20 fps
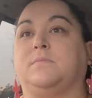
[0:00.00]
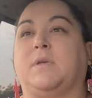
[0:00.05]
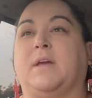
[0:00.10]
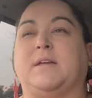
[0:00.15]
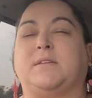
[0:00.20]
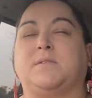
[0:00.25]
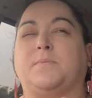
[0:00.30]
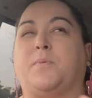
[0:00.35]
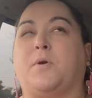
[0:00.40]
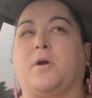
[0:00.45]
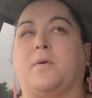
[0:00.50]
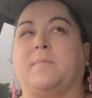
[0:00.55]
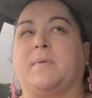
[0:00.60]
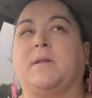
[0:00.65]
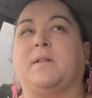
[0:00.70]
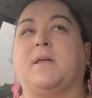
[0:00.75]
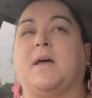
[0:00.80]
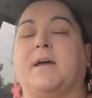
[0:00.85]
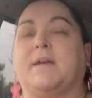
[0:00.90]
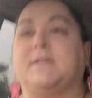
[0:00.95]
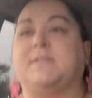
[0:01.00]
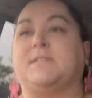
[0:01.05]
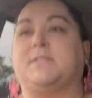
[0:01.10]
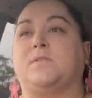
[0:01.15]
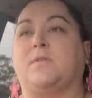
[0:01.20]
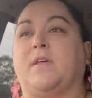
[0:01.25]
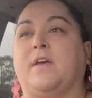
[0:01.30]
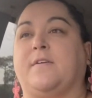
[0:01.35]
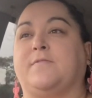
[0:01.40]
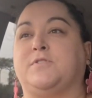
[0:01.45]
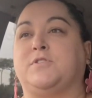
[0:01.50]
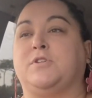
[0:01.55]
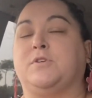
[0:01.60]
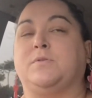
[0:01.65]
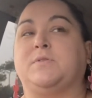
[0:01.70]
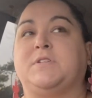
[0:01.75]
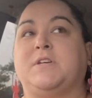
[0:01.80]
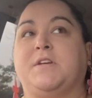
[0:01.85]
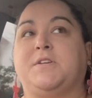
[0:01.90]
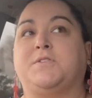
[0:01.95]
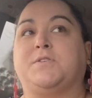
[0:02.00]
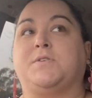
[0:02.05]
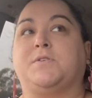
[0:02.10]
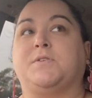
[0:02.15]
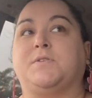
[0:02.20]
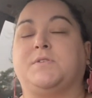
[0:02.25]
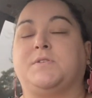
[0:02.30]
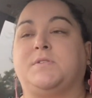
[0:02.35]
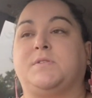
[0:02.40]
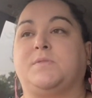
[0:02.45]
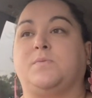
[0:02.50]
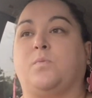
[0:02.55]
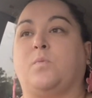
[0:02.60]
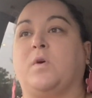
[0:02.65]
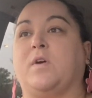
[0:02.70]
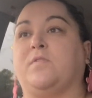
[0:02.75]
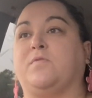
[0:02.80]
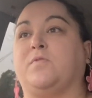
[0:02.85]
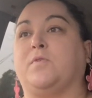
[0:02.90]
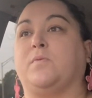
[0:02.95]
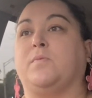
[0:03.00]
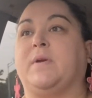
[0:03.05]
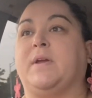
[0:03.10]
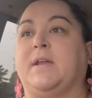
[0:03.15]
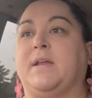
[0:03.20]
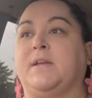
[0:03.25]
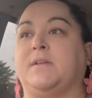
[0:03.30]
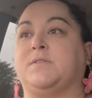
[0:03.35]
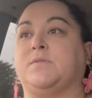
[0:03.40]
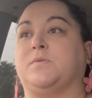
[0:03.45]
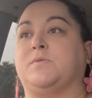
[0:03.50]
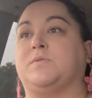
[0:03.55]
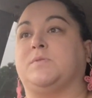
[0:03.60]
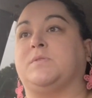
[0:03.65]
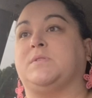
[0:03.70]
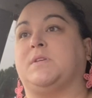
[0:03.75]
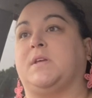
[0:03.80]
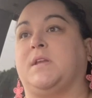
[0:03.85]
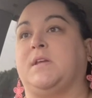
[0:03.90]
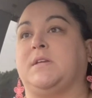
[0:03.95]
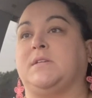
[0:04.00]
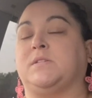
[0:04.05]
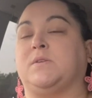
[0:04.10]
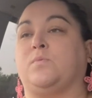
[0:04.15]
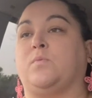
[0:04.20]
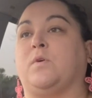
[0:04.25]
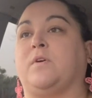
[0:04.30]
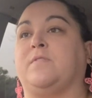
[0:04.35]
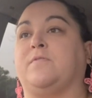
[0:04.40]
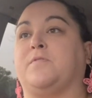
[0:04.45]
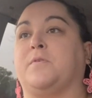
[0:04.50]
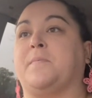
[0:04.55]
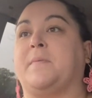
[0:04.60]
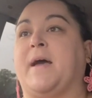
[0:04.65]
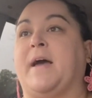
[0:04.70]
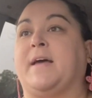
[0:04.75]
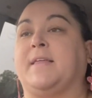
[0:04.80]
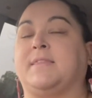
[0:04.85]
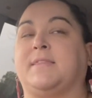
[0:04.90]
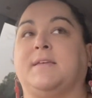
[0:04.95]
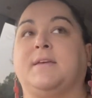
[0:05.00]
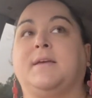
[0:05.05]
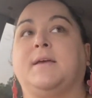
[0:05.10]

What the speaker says: departmentalized, so they have 2 teachers, one for reading, social studies, and one for math